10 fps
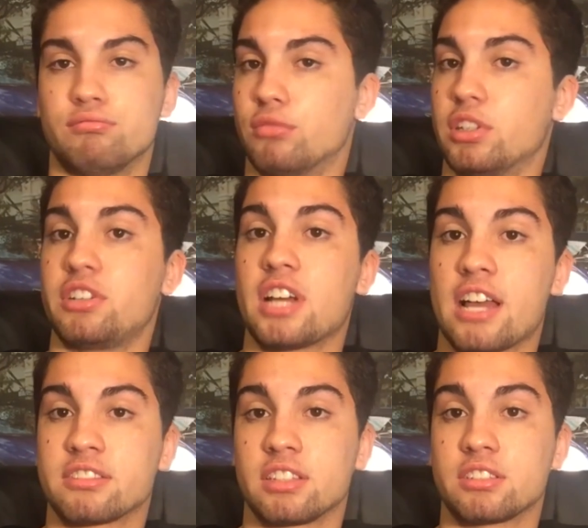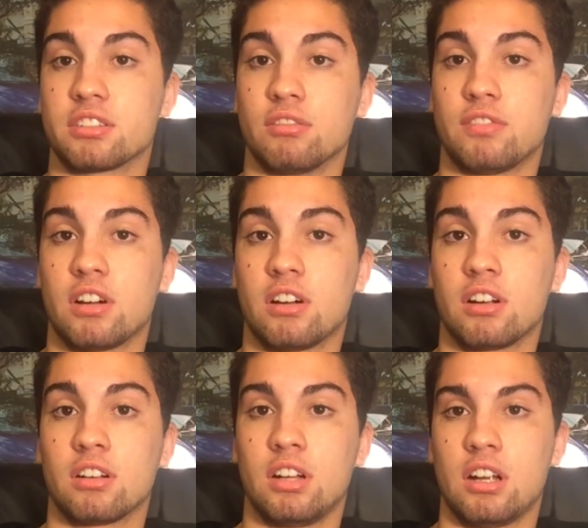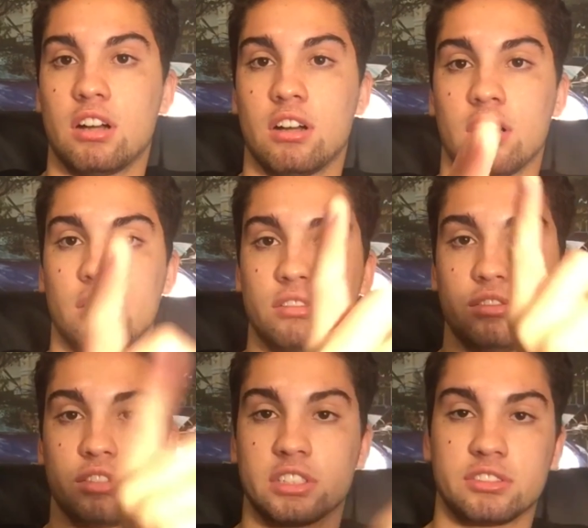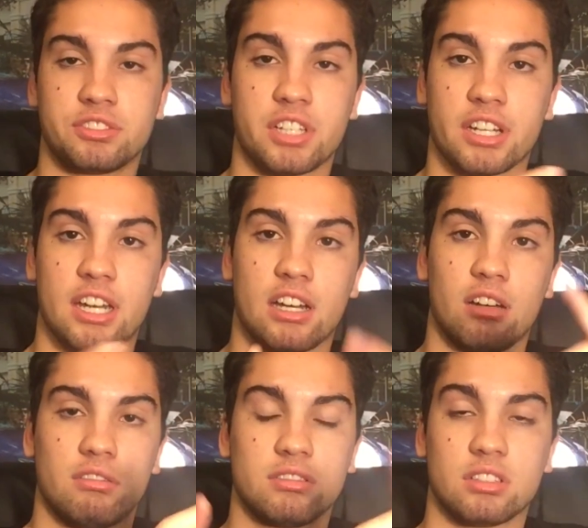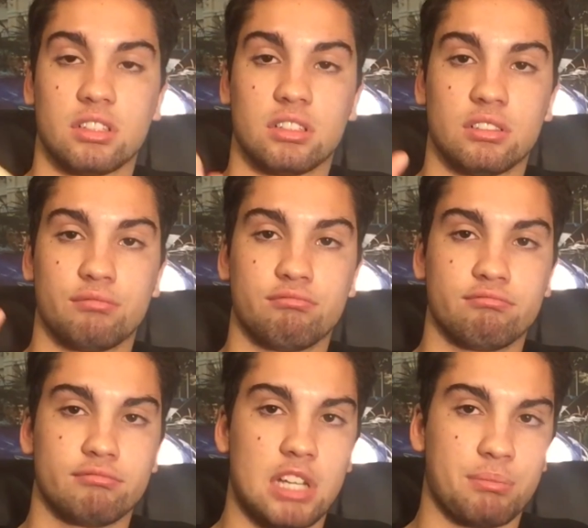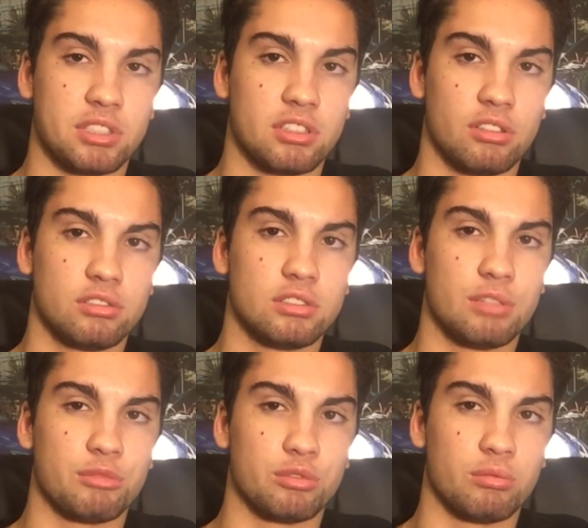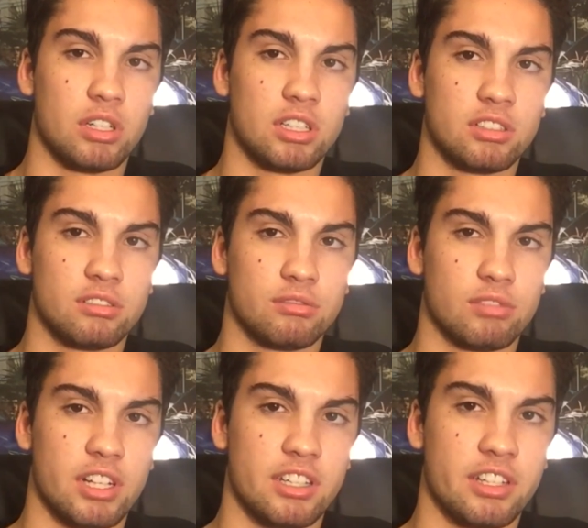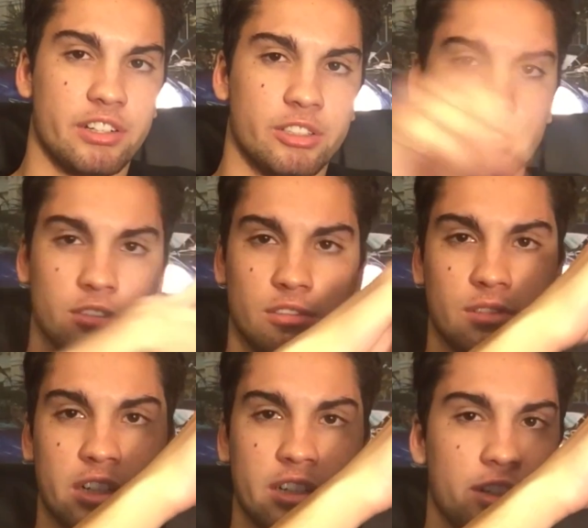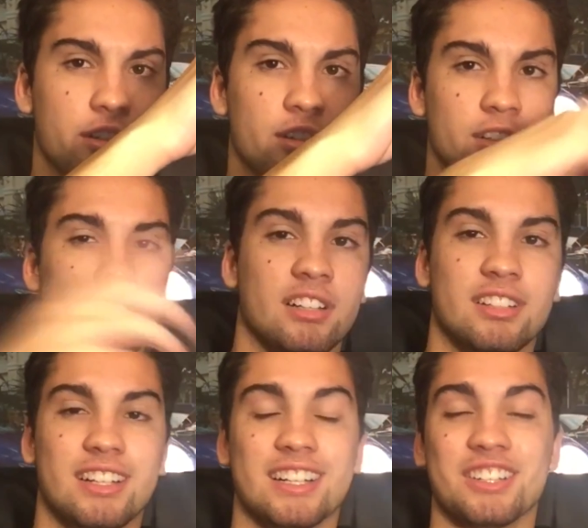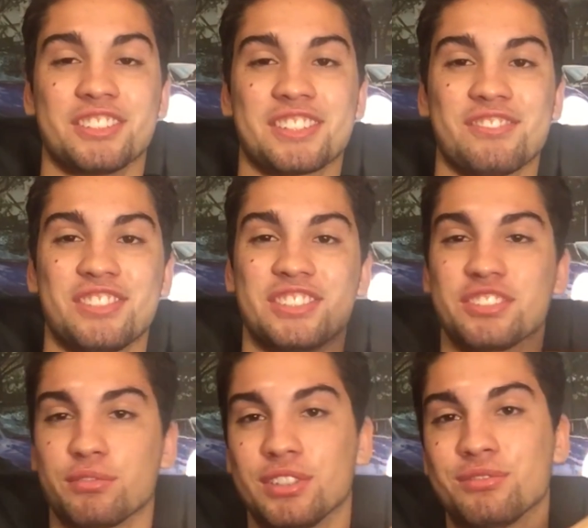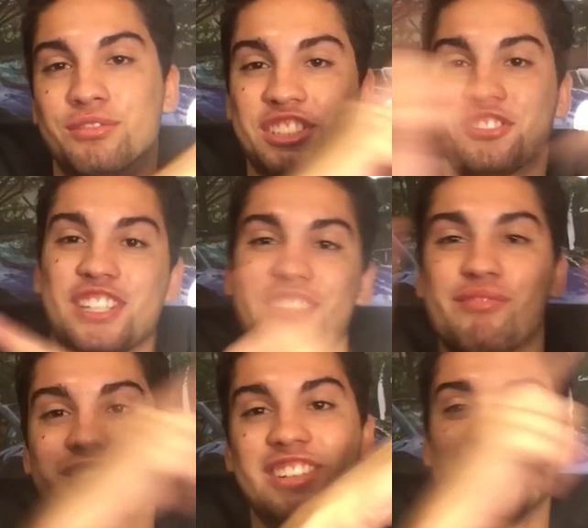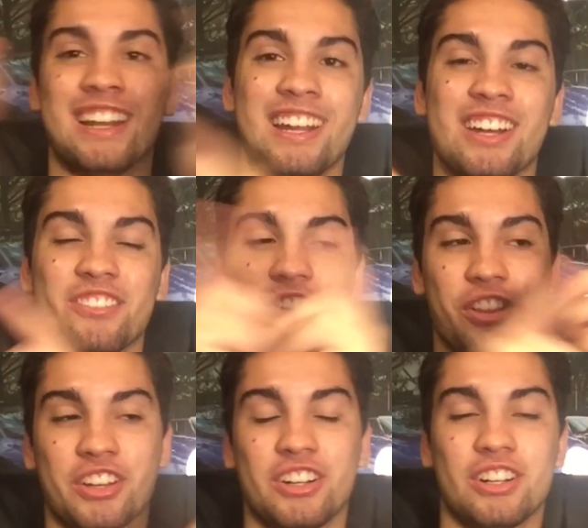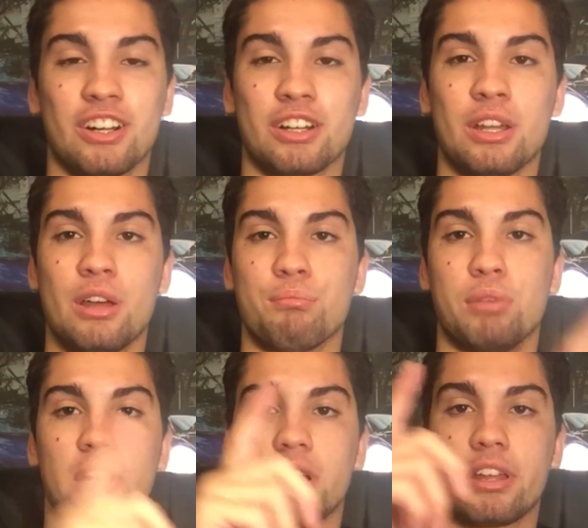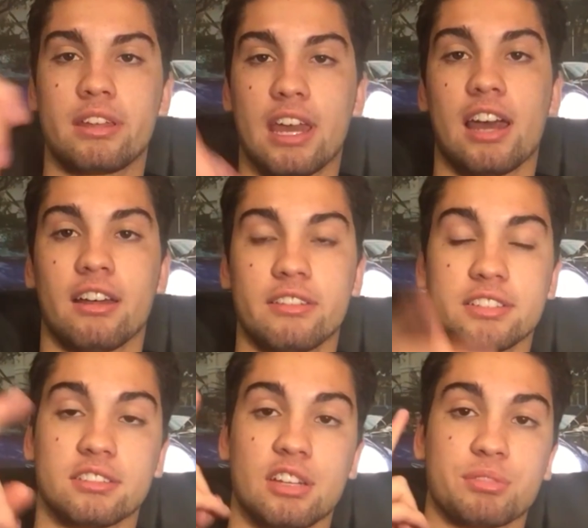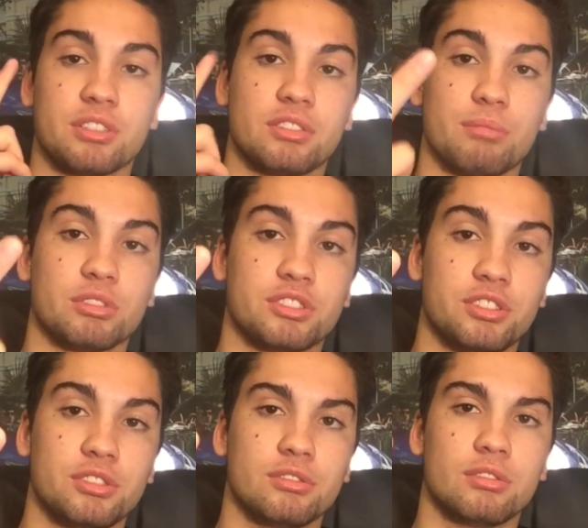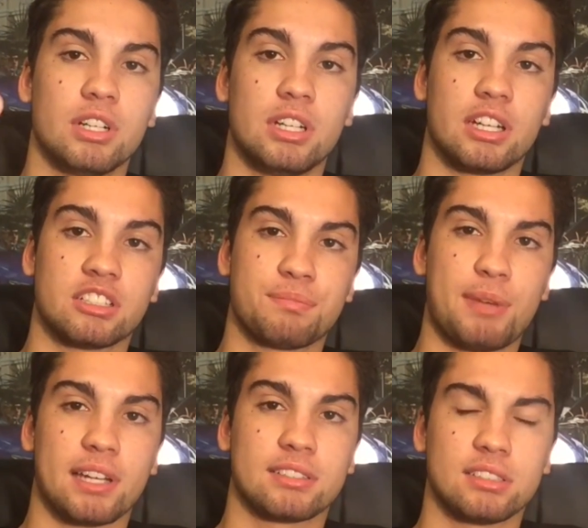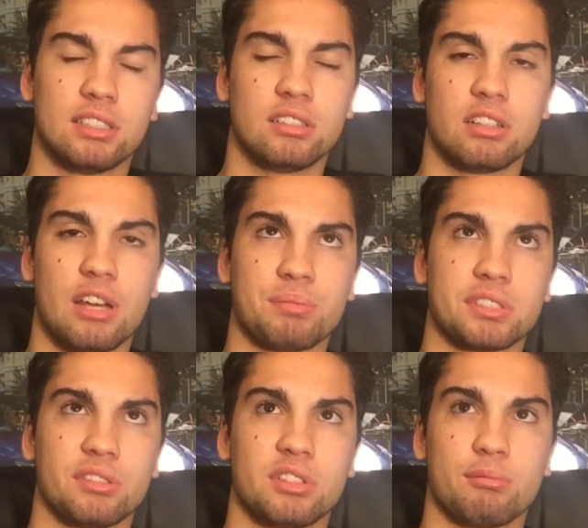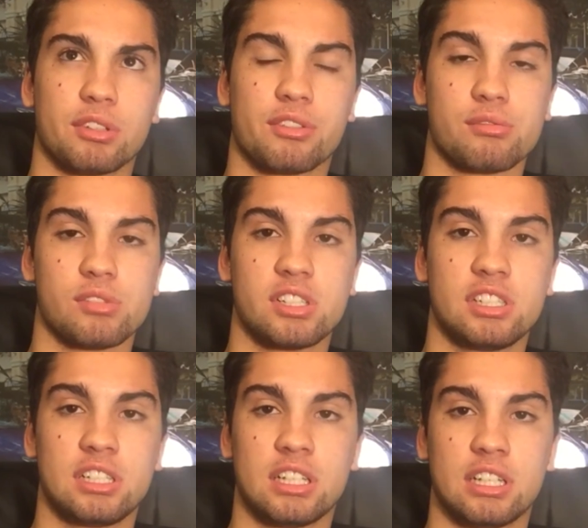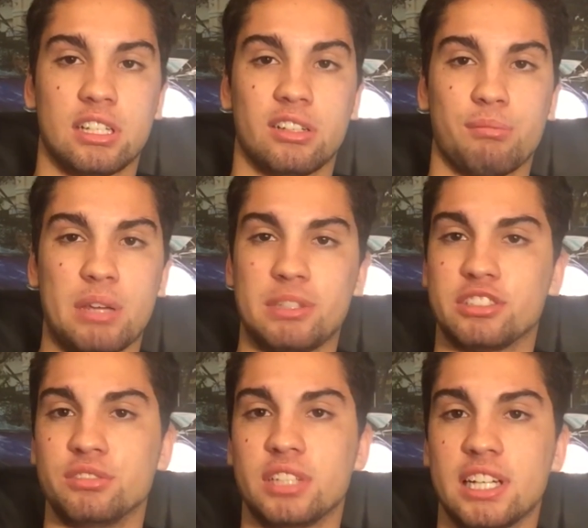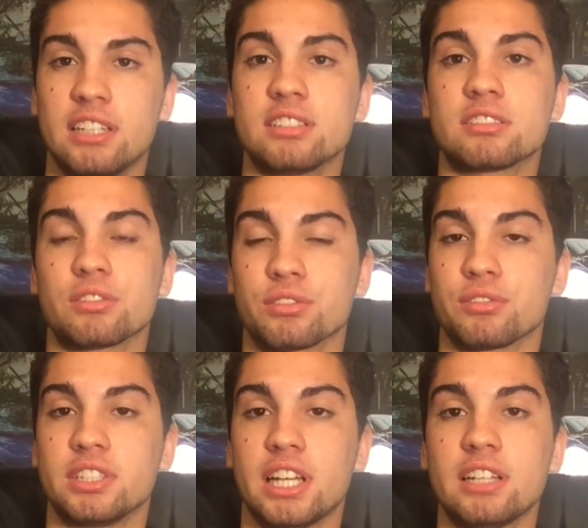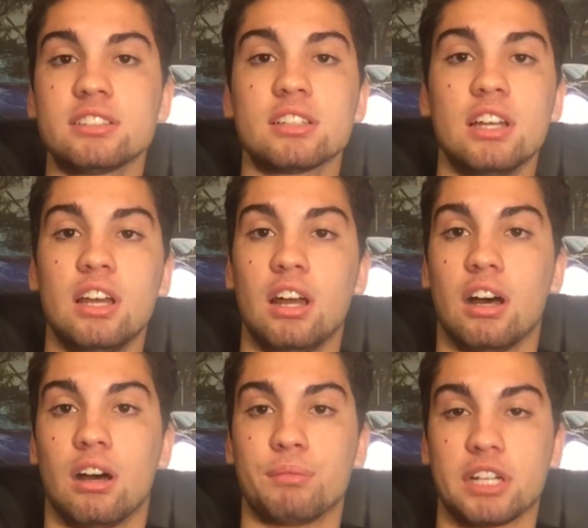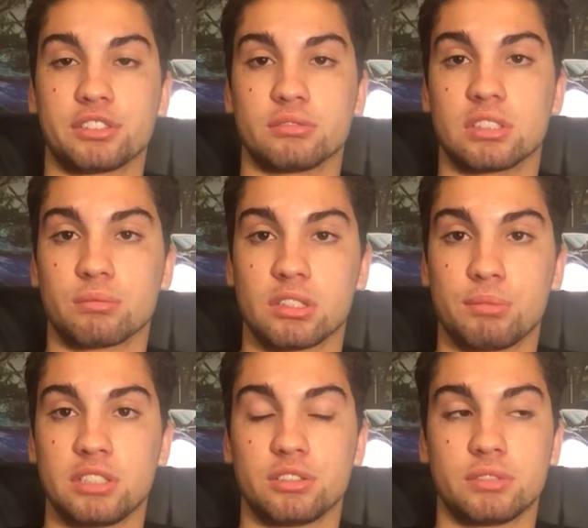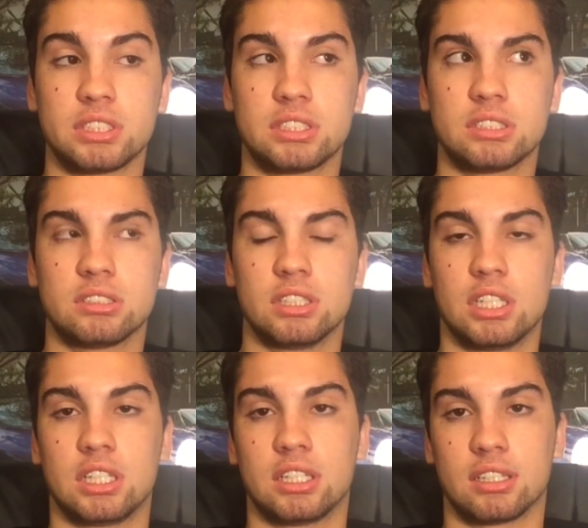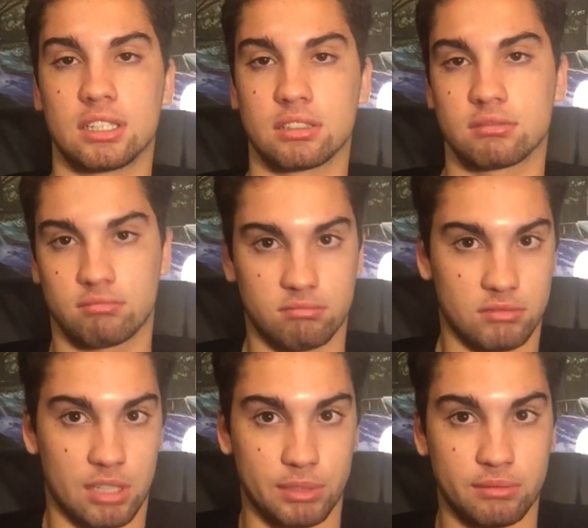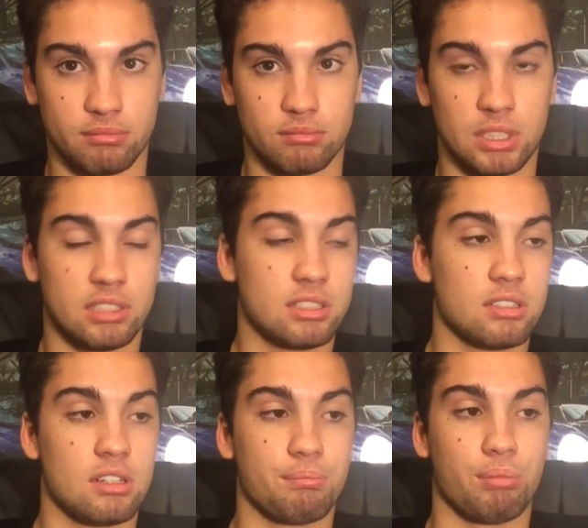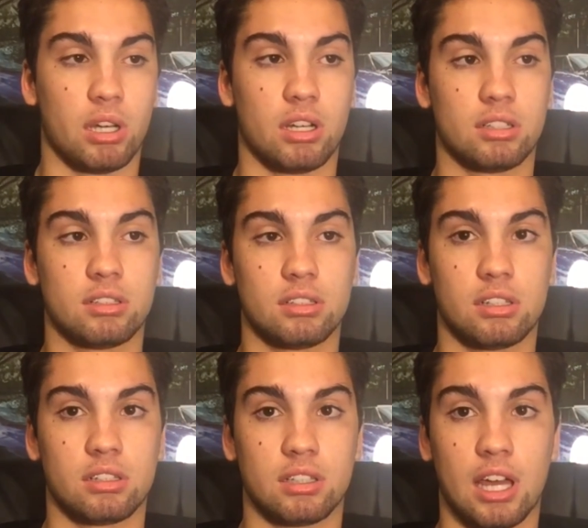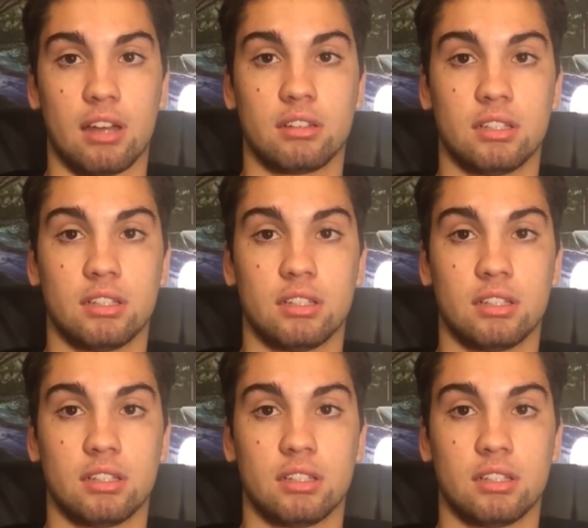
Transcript: What do you guys think so far? You can check out episode number 1 right here or right here. I always confuse which way to point for the card. But yeah, this is episode number 2. Expect episode number 3 in maybe 2 days or 3 days. I'm not sure what I'm going to be doing in the coming weeks, but yeah.